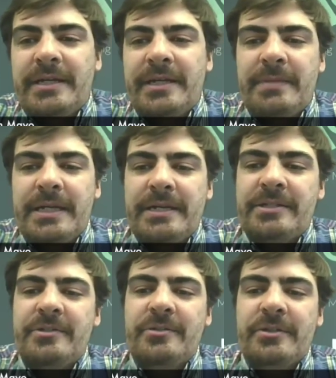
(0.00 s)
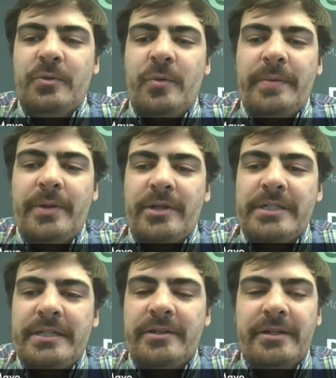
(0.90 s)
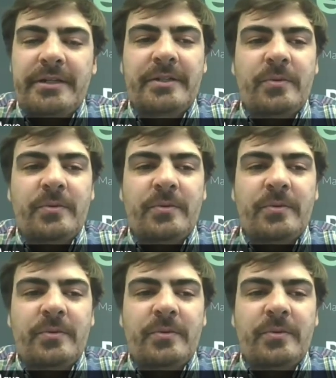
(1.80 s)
MBA Students webinar series.